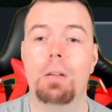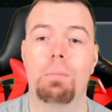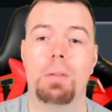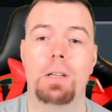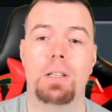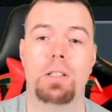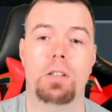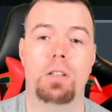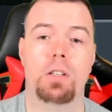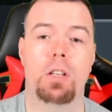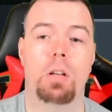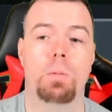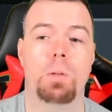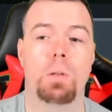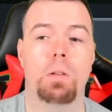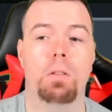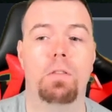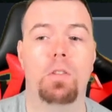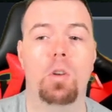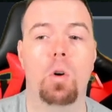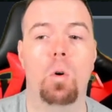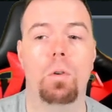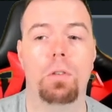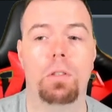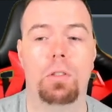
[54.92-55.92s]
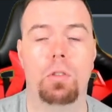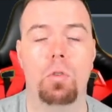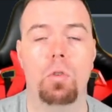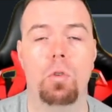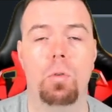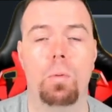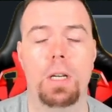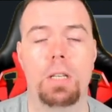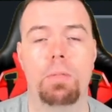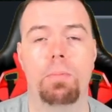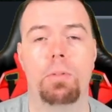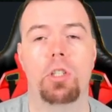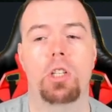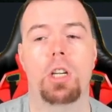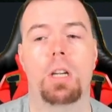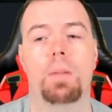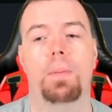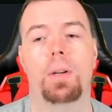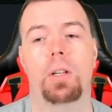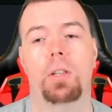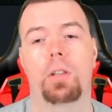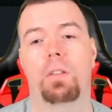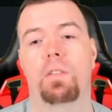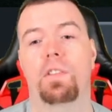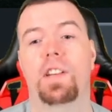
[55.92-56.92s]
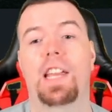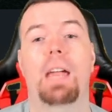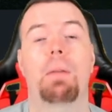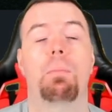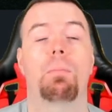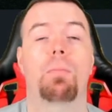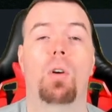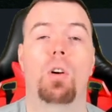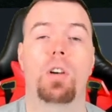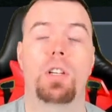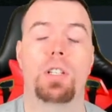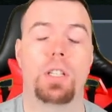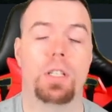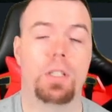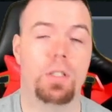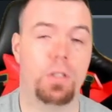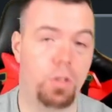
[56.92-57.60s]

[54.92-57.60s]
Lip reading: Business snobs will, of course, always be cheaper. And don't forget, prices